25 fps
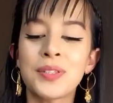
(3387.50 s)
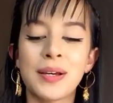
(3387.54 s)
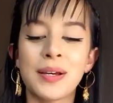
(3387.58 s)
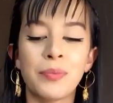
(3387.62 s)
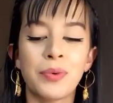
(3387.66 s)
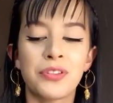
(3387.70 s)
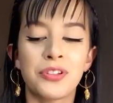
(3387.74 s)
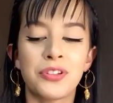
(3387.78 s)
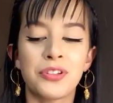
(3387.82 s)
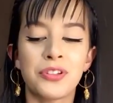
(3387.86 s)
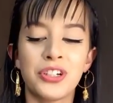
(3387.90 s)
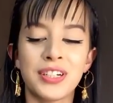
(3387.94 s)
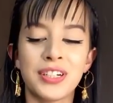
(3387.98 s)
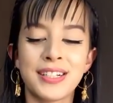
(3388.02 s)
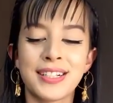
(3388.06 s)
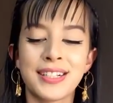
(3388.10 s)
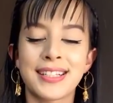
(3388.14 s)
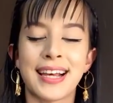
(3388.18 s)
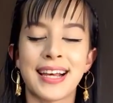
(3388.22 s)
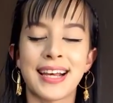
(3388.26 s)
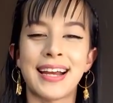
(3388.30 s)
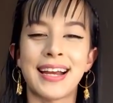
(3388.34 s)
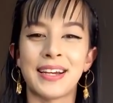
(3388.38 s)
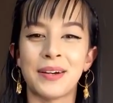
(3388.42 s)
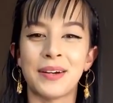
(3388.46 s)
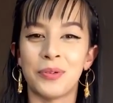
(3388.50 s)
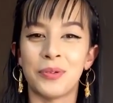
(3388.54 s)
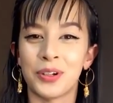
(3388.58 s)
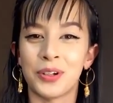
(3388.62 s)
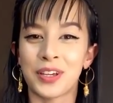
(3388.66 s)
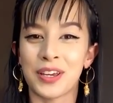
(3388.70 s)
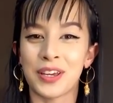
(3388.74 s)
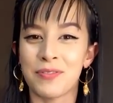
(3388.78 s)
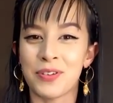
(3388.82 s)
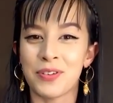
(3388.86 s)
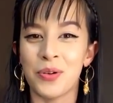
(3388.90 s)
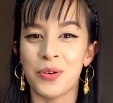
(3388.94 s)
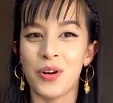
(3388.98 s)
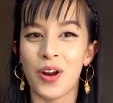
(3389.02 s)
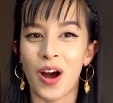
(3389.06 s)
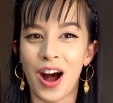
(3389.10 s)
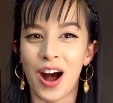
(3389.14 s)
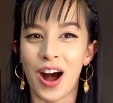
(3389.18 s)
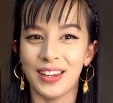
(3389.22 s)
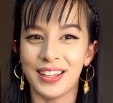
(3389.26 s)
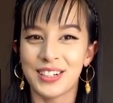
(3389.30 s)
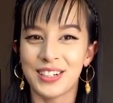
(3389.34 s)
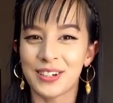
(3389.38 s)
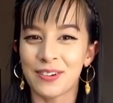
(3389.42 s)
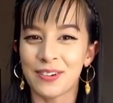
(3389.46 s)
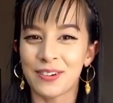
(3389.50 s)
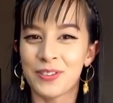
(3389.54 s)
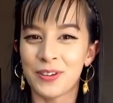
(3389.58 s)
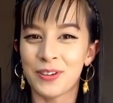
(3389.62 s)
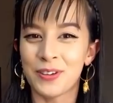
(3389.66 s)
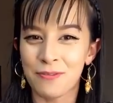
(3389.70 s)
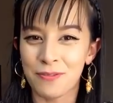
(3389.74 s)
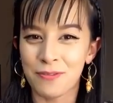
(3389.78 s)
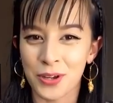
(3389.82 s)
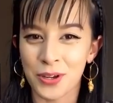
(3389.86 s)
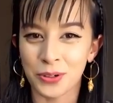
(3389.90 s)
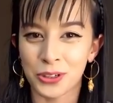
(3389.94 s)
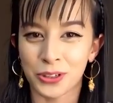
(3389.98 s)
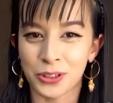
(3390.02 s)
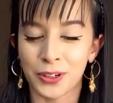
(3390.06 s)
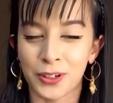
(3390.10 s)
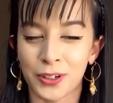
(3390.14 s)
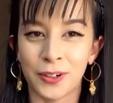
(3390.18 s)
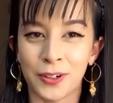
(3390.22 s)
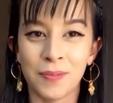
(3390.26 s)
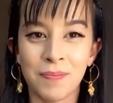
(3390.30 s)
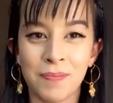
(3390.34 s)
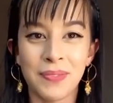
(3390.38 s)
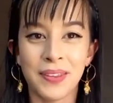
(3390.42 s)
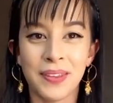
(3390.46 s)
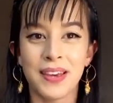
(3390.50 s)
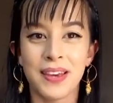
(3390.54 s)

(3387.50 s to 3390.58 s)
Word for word: them with ginseng, it will give you knowledge of the future."